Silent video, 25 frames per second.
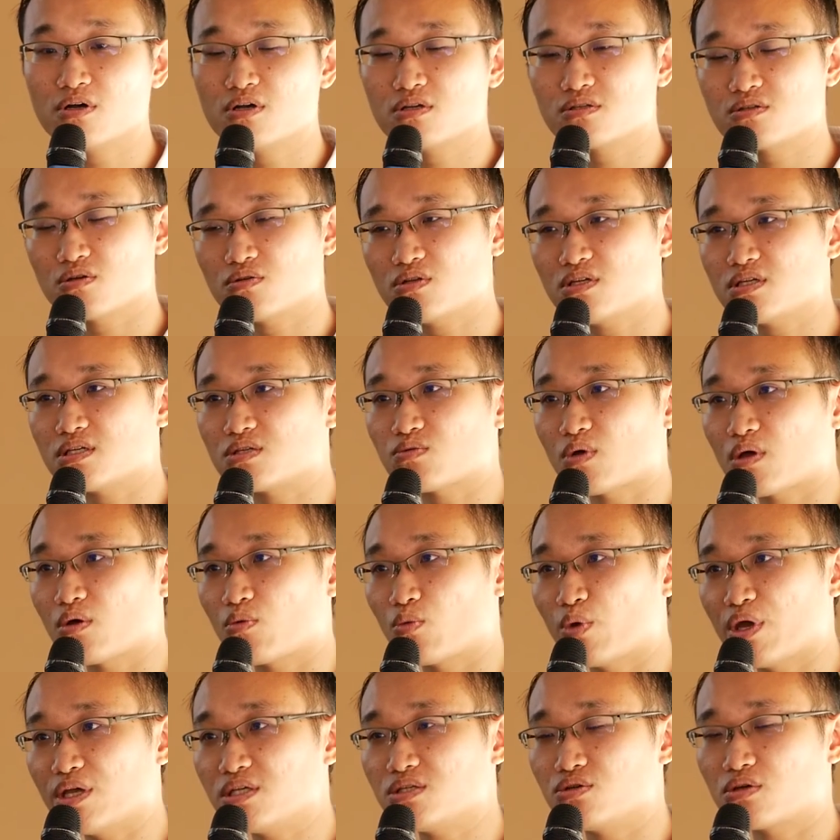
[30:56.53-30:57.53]
So this is one of
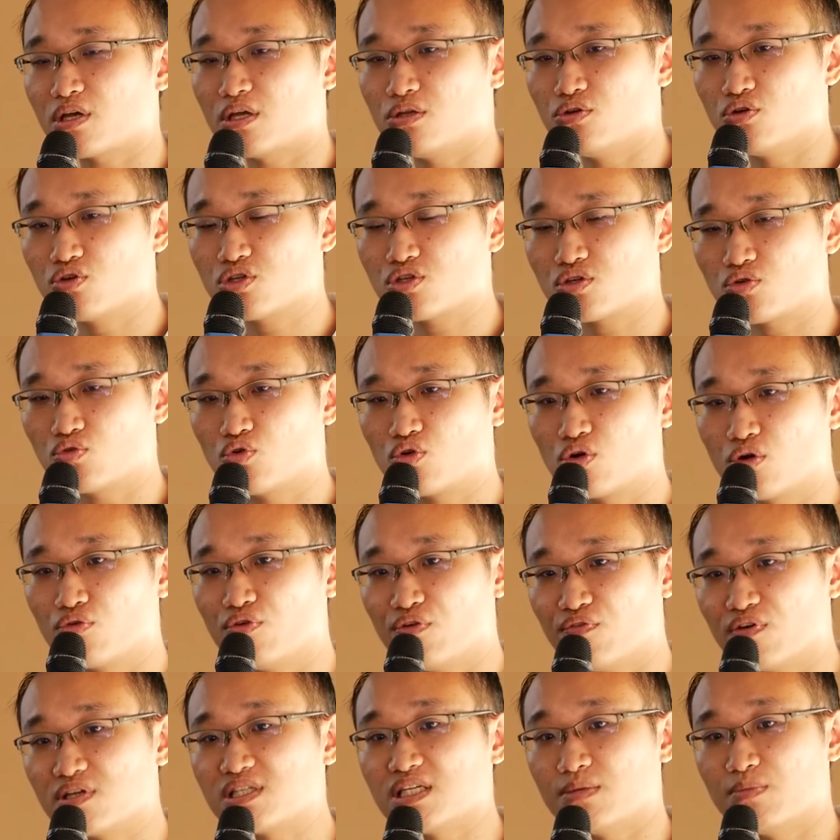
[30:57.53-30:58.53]
the ways you can use Google
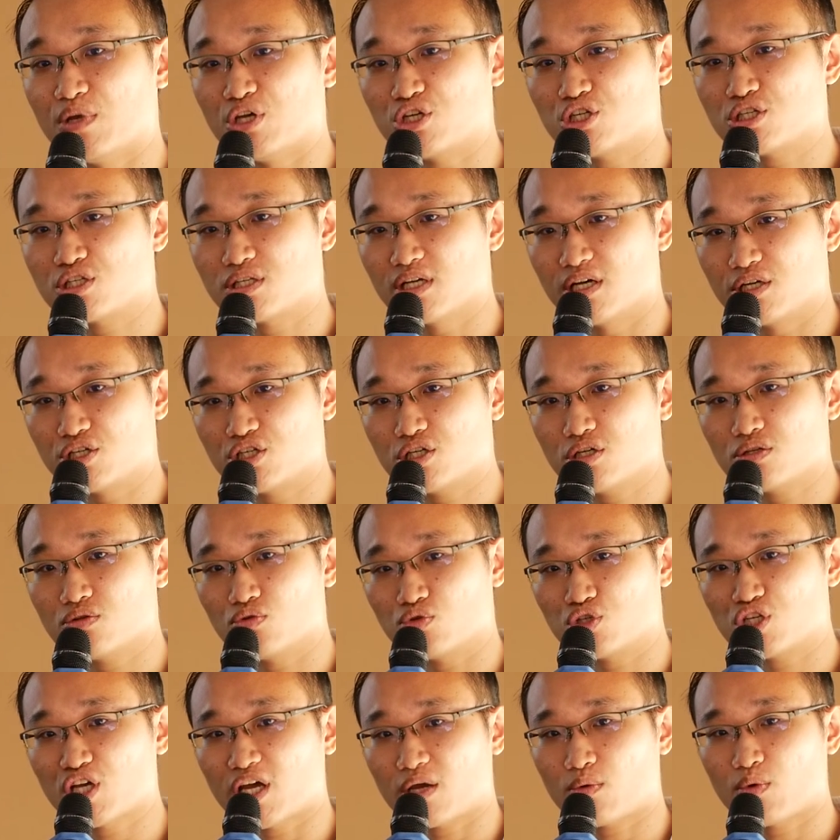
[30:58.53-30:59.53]
reverse image search
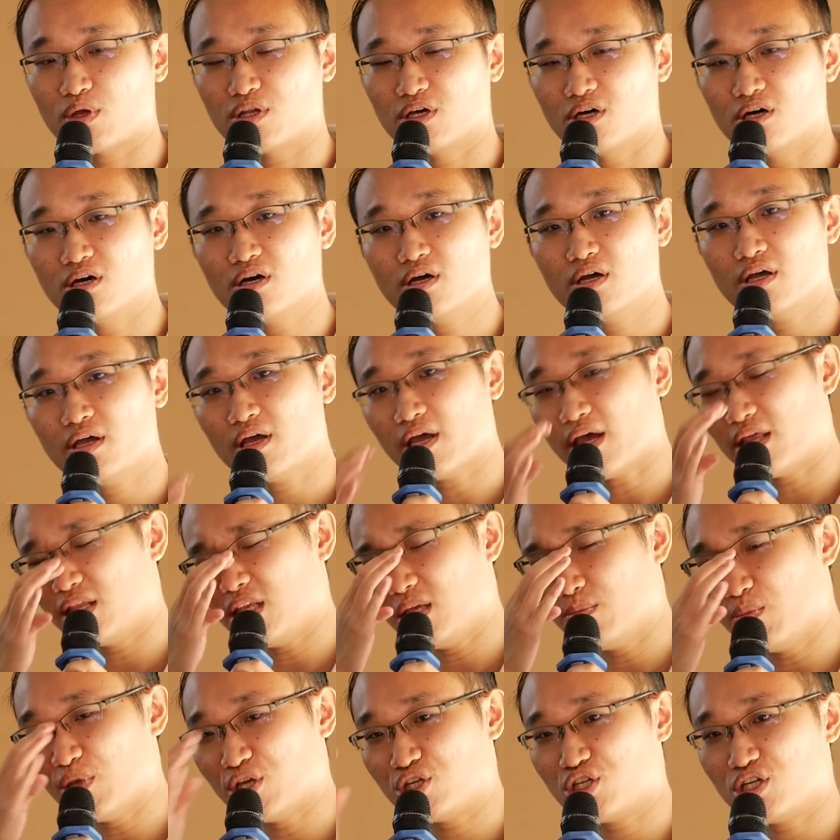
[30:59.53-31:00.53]
to check whether an
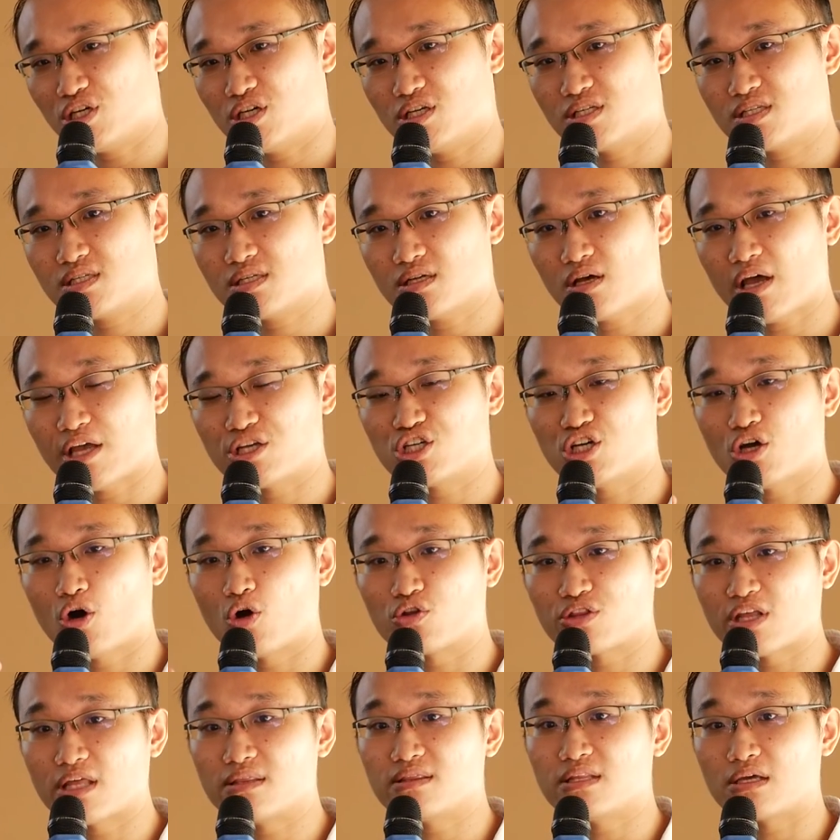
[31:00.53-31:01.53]
image is actually
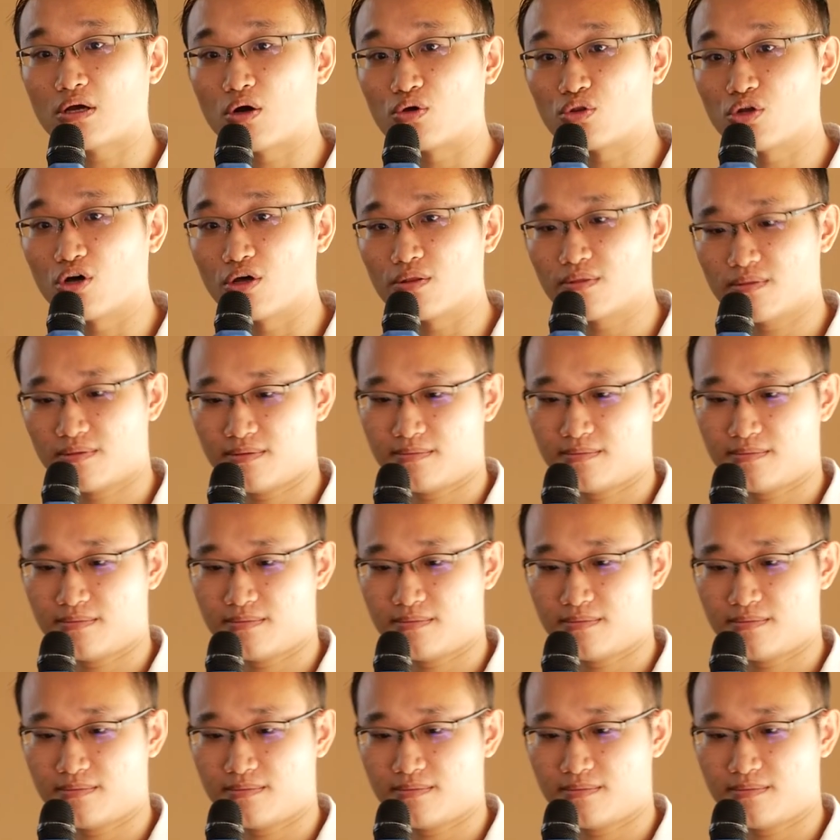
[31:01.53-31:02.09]
authentic or not.